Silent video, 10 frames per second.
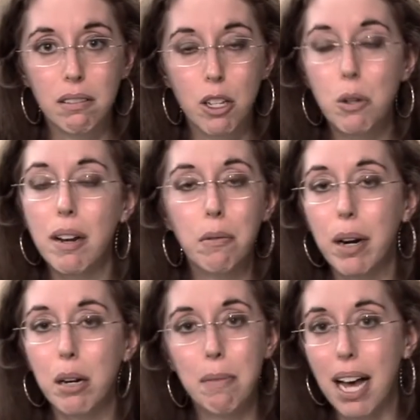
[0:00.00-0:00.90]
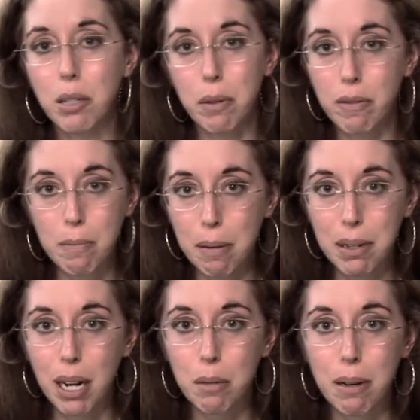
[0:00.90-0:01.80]
your password
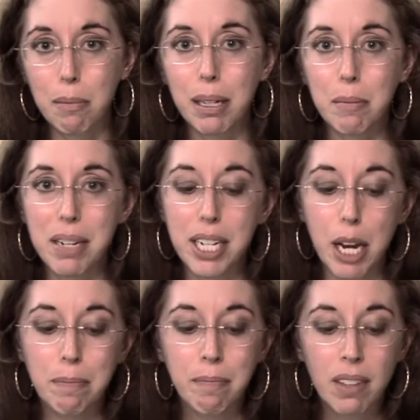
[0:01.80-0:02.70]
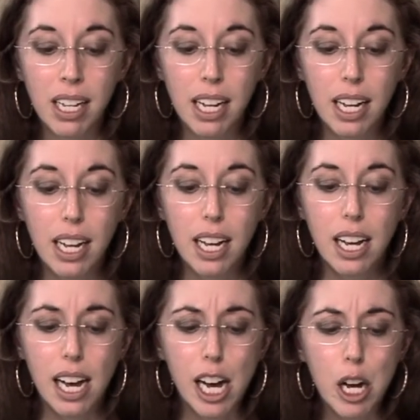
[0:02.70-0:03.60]
remembered on a public machine.
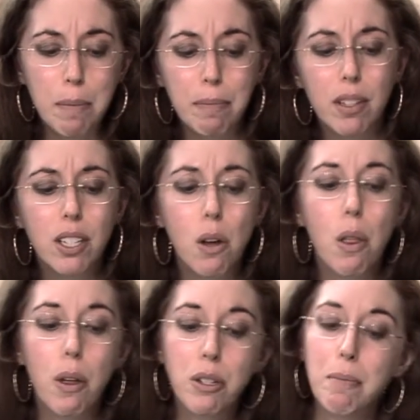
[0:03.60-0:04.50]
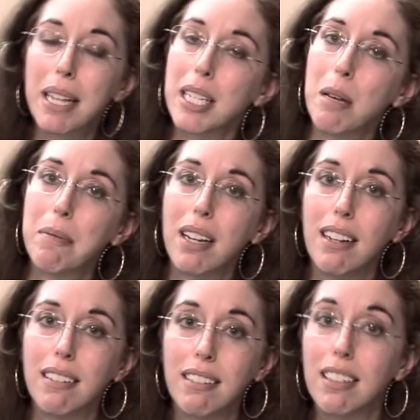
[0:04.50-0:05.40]
So those are my tips
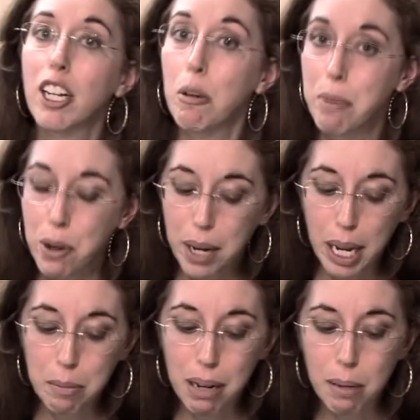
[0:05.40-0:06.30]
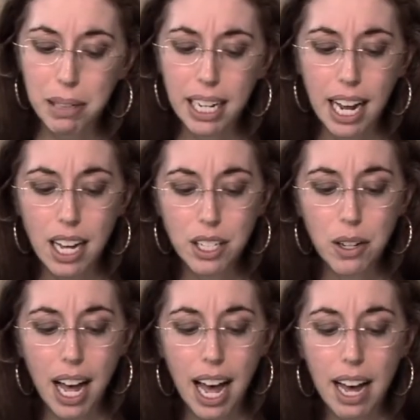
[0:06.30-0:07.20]
on computing in public. I
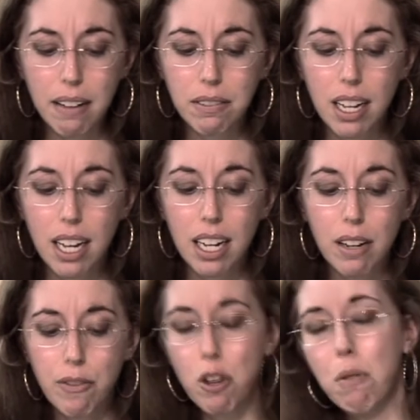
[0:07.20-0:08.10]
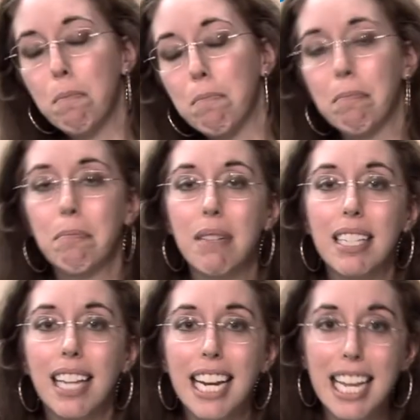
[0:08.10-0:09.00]
also have a few
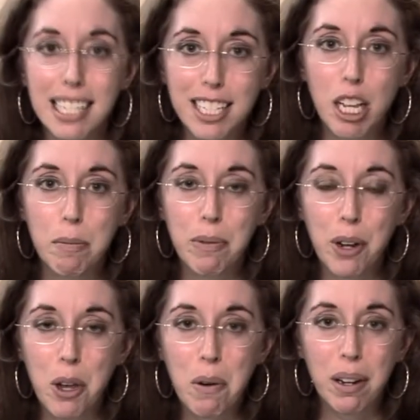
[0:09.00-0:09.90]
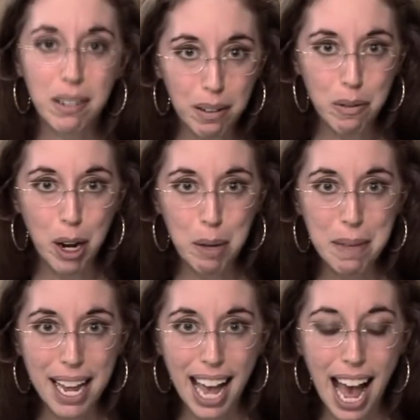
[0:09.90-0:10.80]
miscellaneous tips for you on avoiding
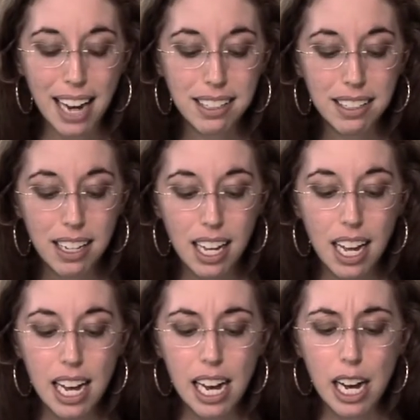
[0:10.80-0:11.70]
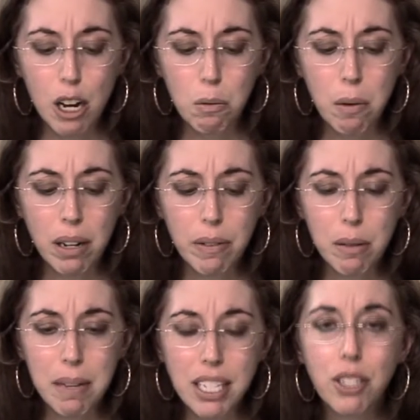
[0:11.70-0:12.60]
being hacked. One of
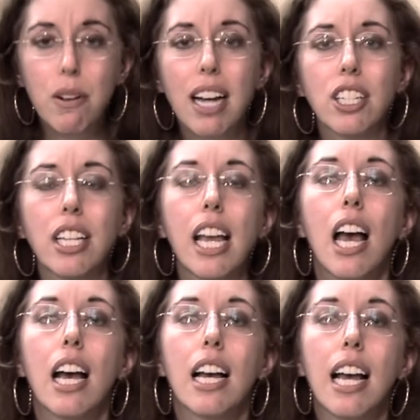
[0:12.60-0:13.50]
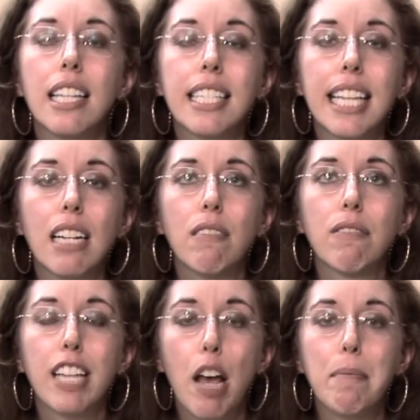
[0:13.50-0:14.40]
them is to actually, instead of
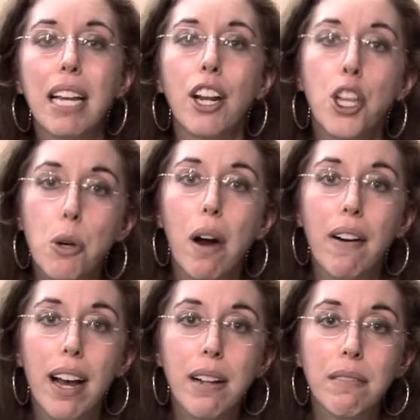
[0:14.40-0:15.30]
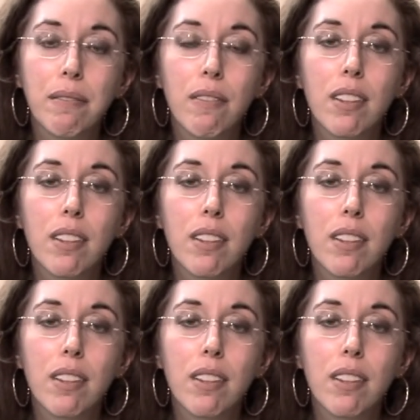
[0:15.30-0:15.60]
typing in a URL,